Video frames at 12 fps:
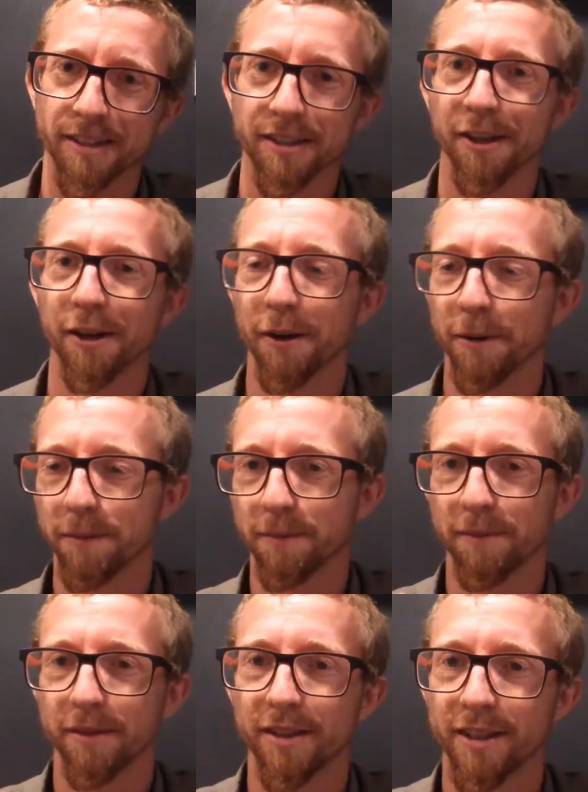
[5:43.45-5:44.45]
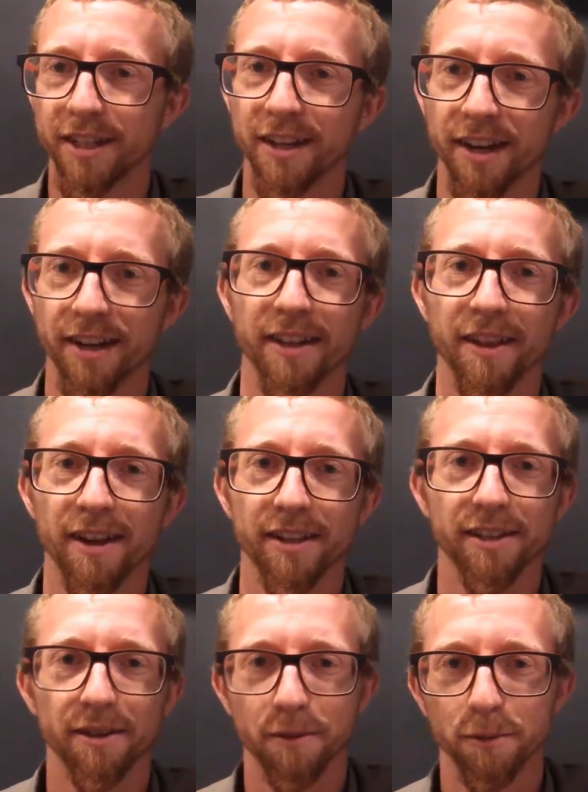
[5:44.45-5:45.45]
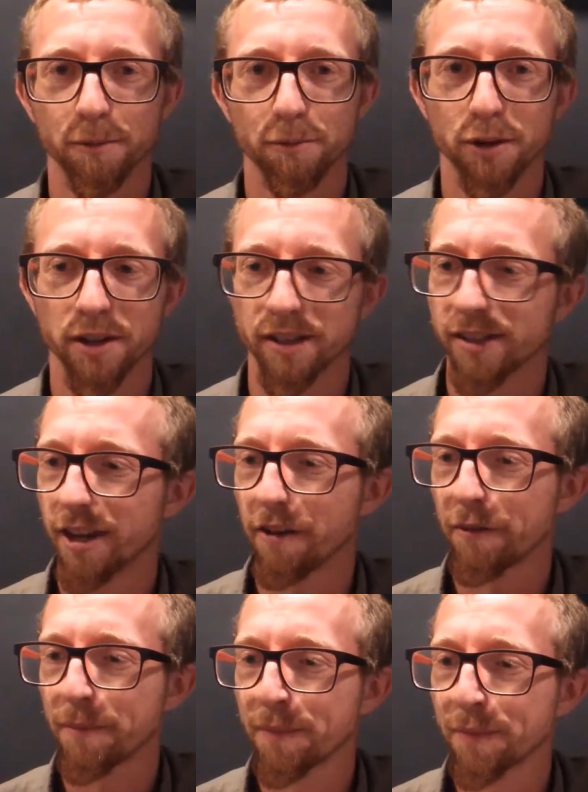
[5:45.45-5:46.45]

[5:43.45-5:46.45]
So, did not get lost. Pretty good stuff.